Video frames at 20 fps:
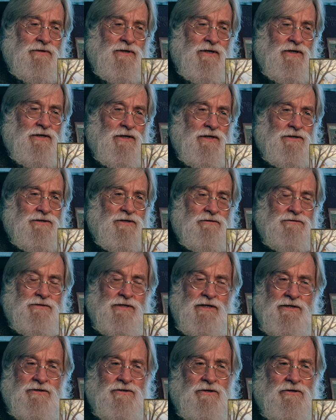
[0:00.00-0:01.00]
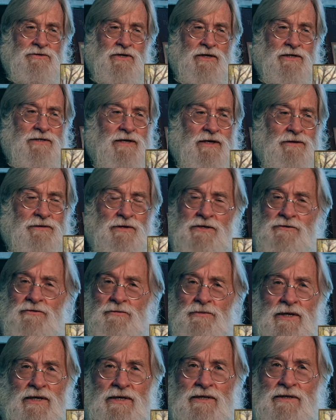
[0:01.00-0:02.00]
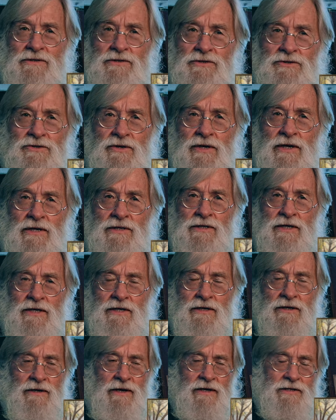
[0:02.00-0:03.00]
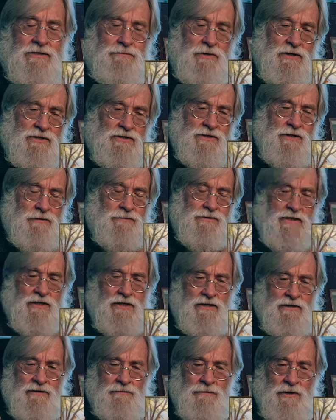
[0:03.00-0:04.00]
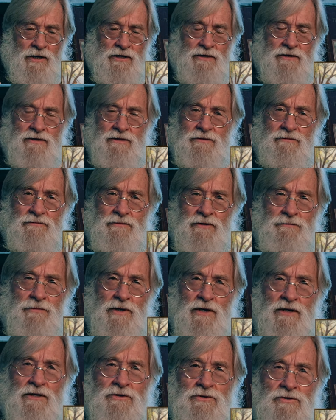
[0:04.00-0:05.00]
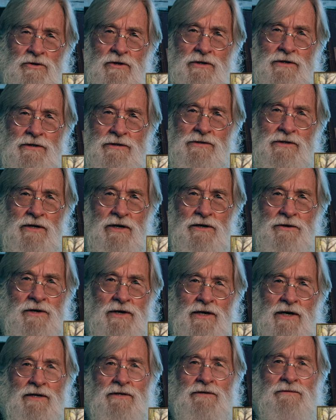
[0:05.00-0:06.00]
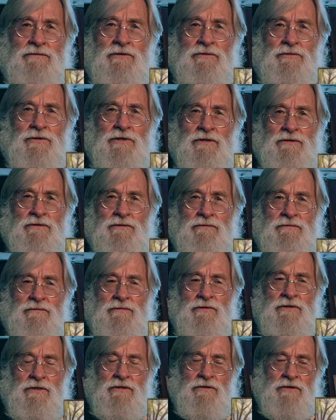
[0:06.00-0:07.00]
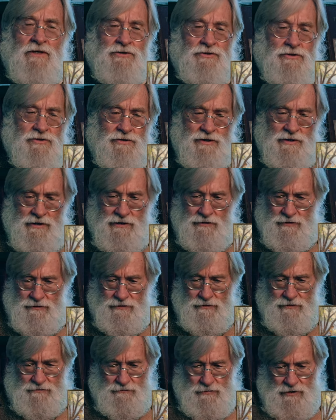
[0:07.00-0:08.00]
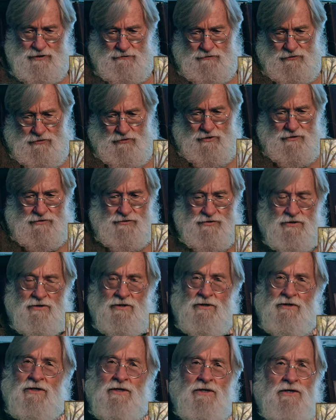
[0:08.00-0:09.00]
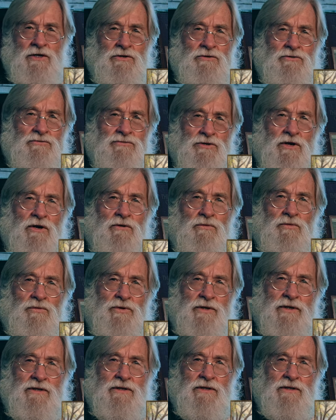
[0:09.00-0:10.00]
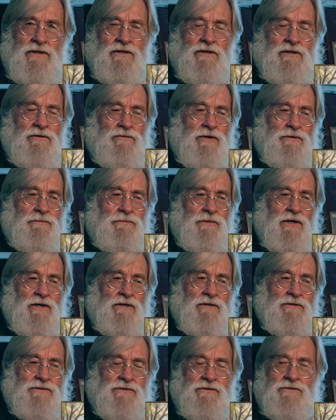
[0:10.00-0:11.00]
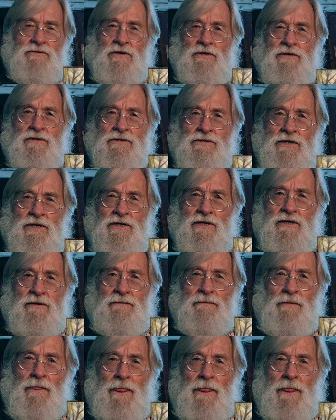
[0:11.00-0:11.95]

Uh, don't take, don't try to take things from paintings that you can't take. As much as I'm saying, the Bargue, the Bargue drawings are not the real. You know, unless you're dealing with those big boards, you know, you don't really know what Bargue's drawings are.